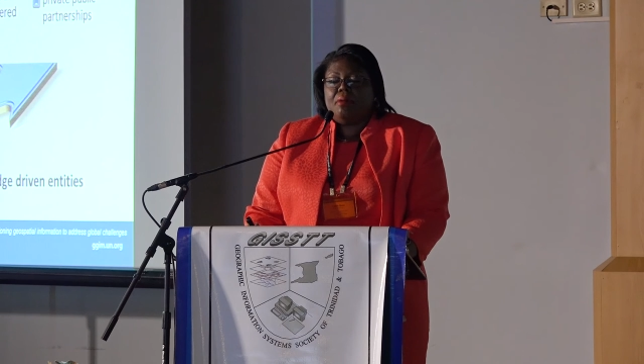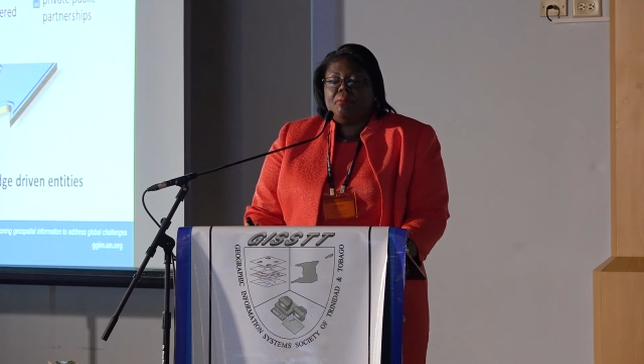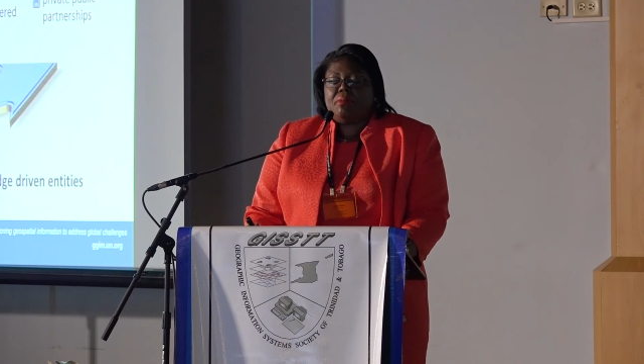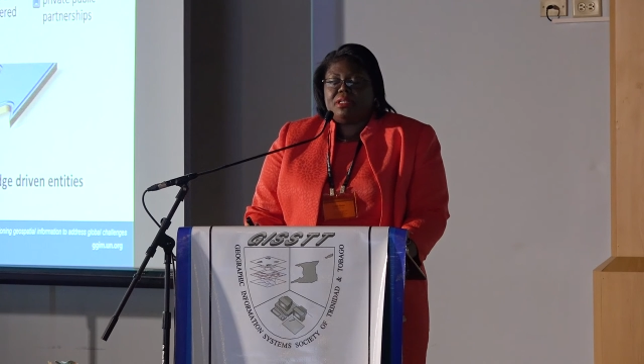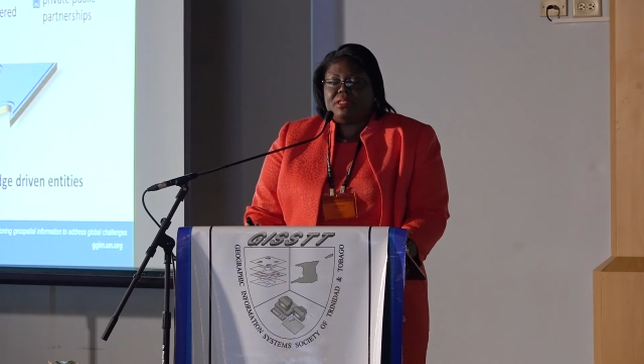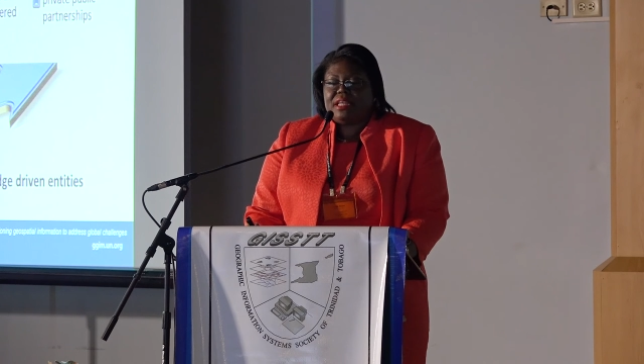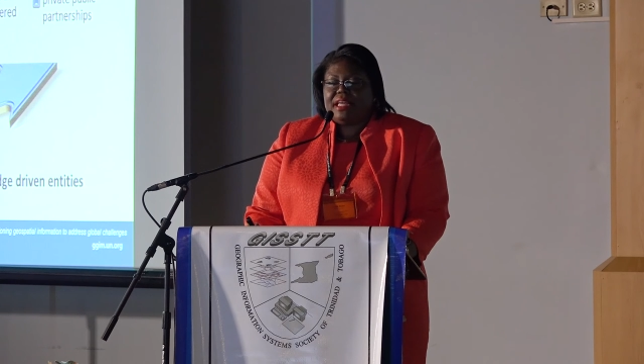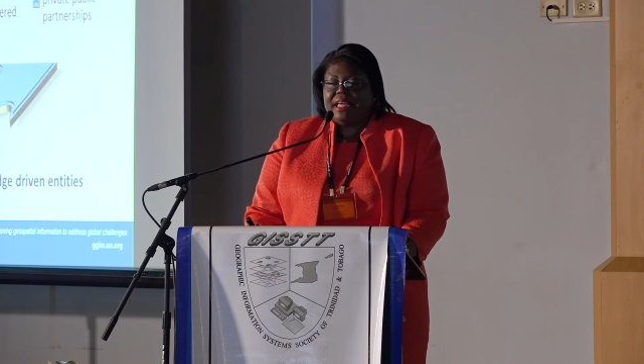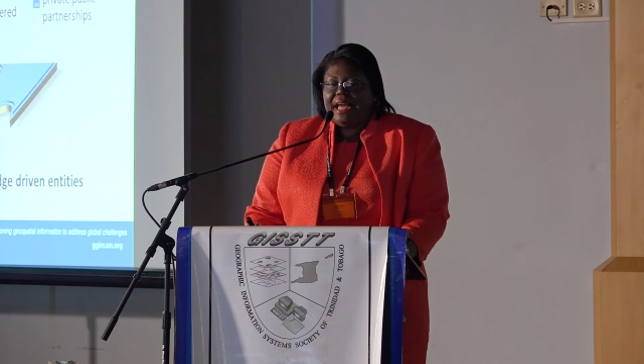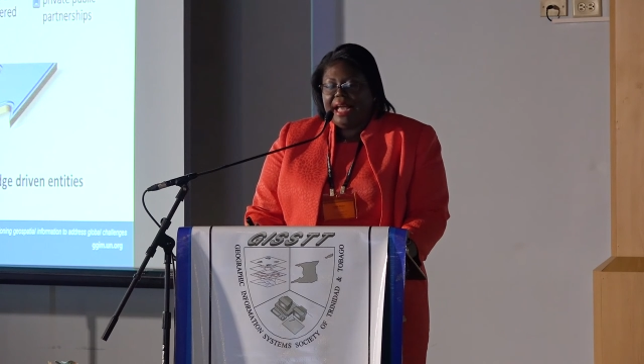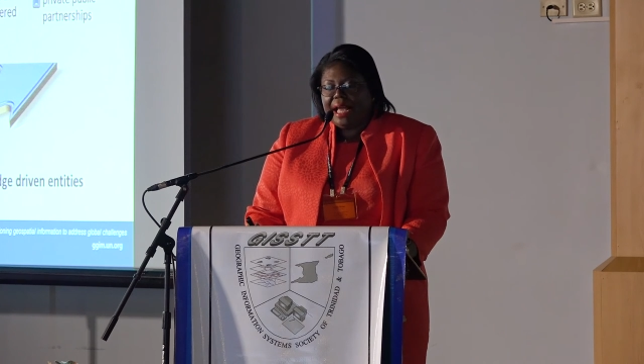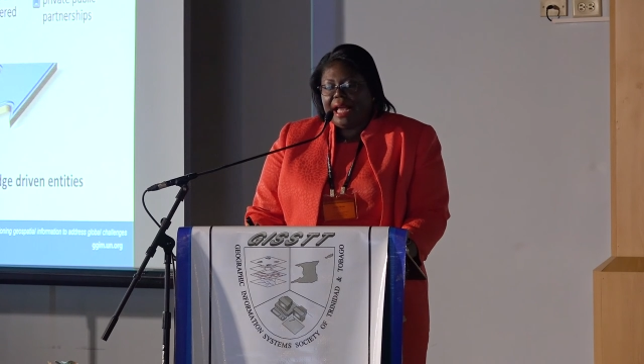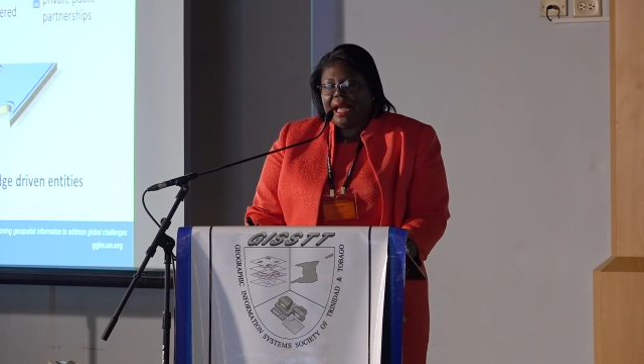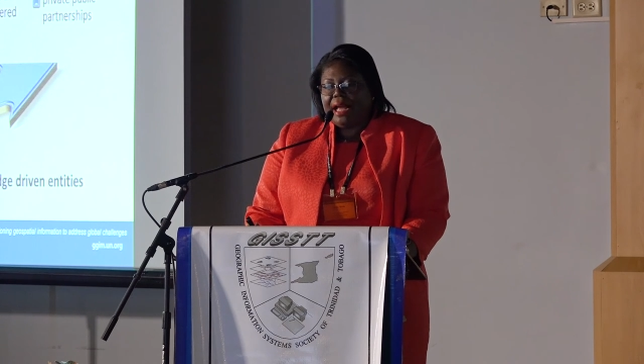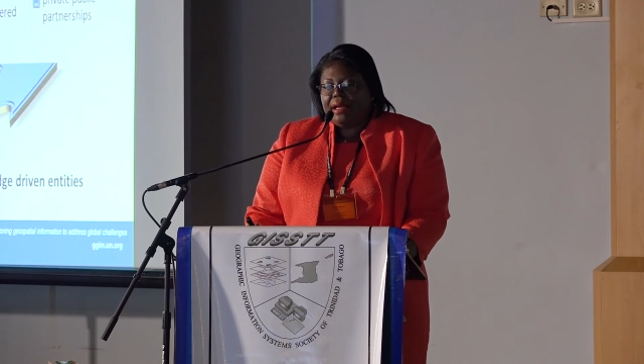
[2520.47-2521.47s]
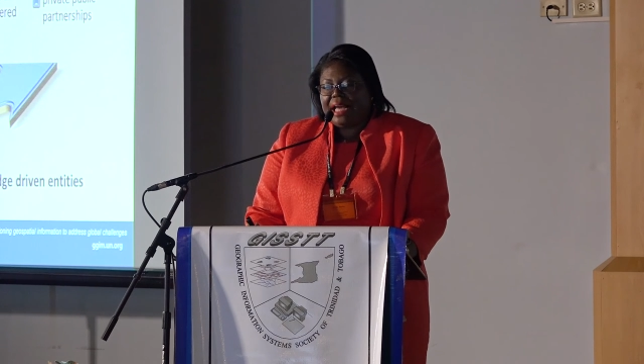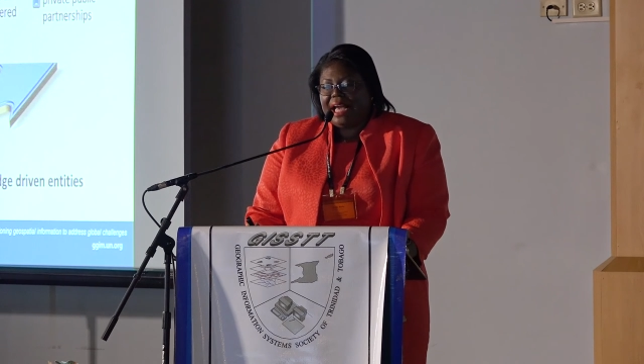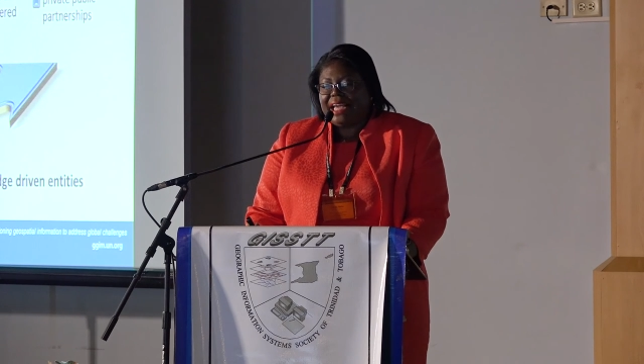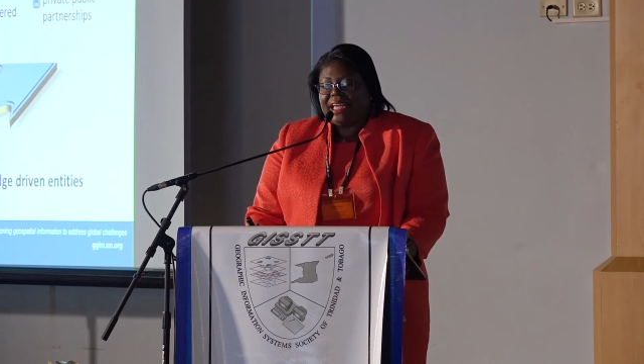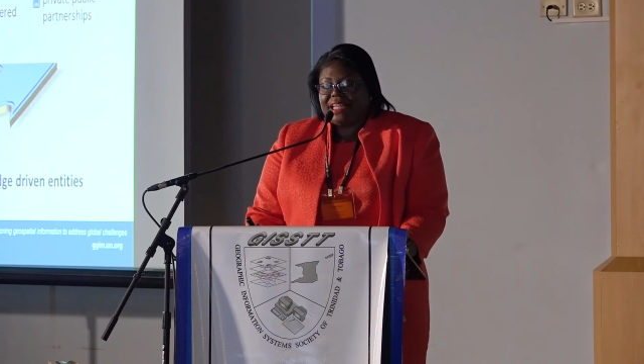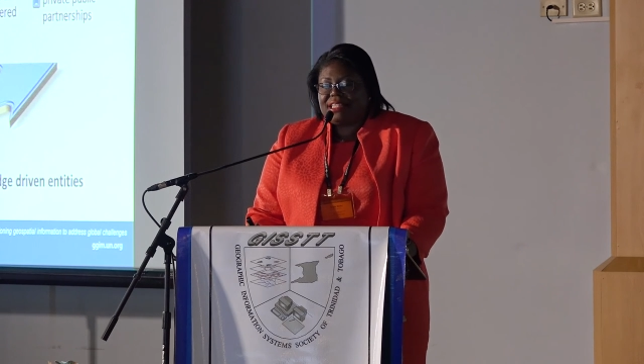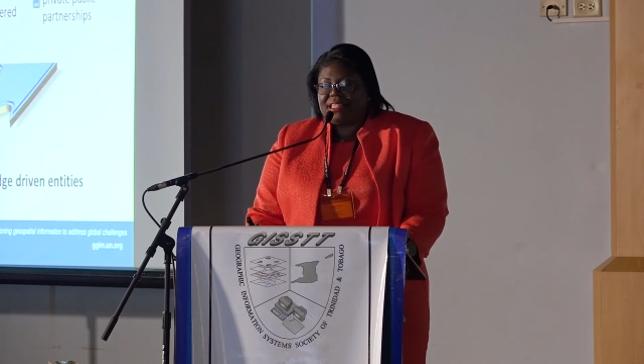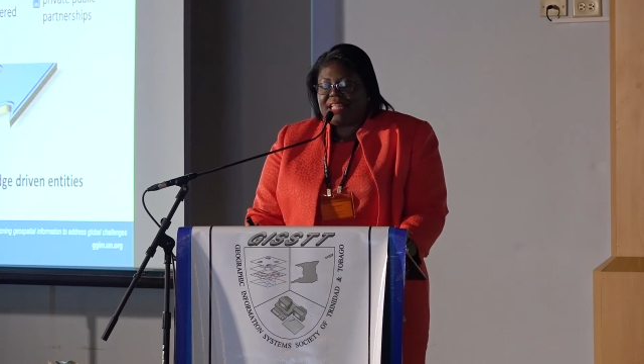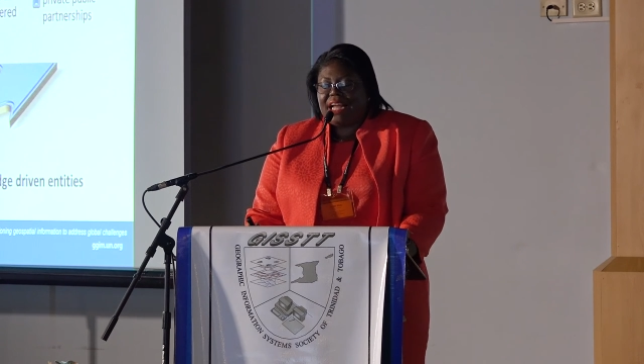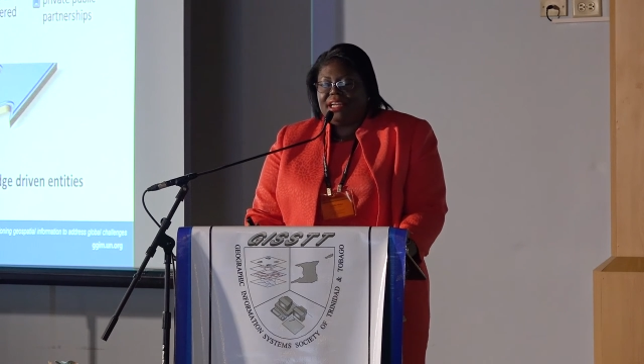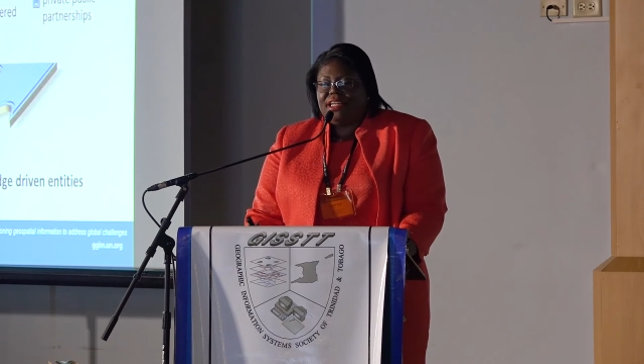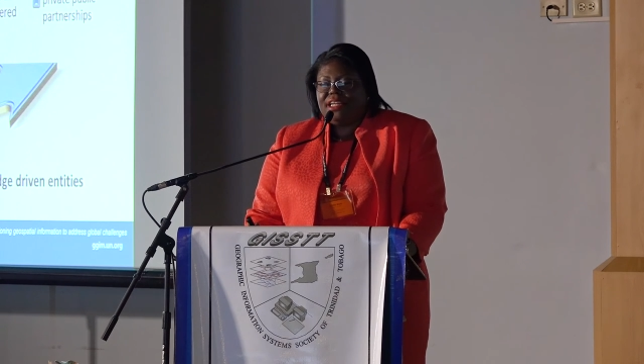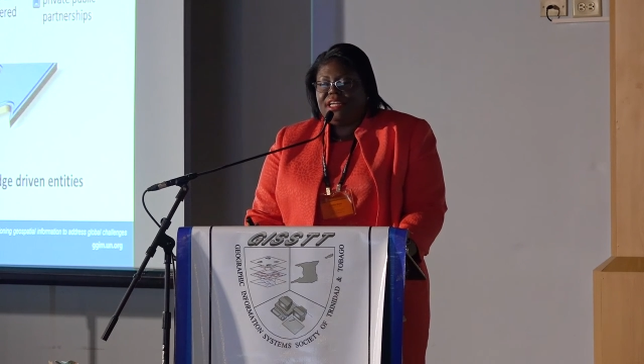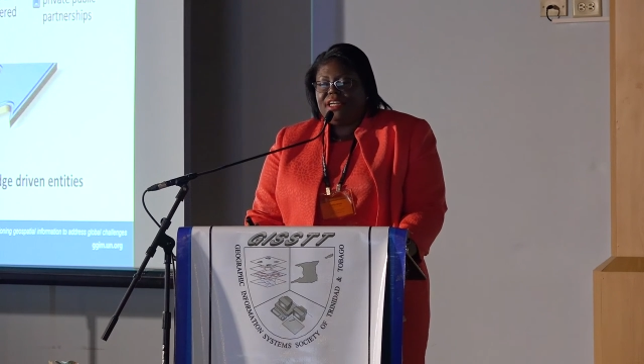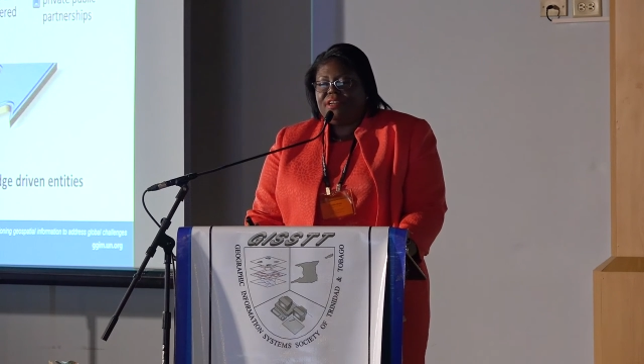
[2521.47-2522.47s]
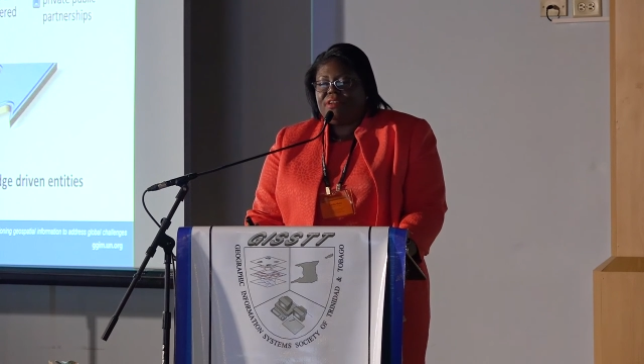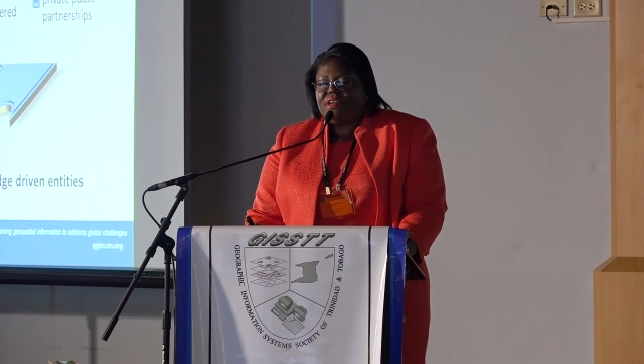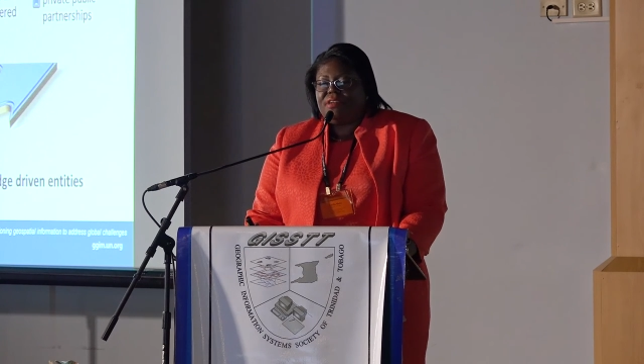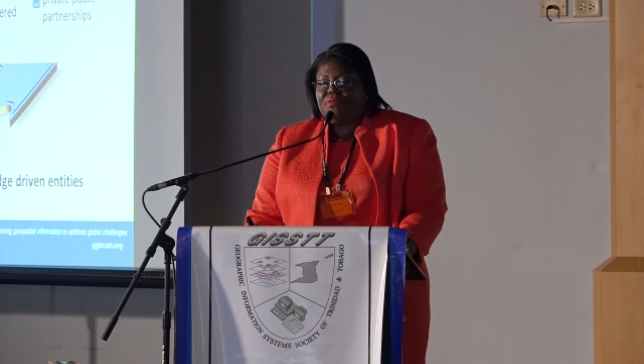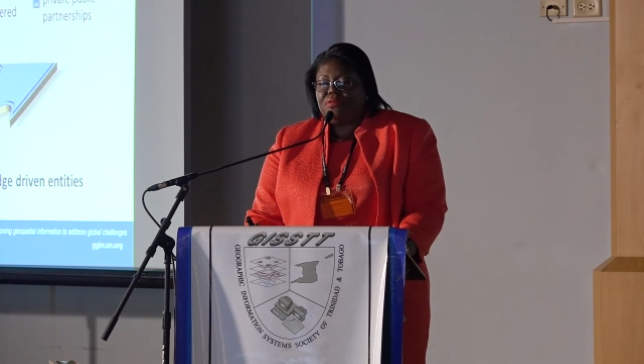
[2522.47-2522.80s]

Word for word: But today I can stand here and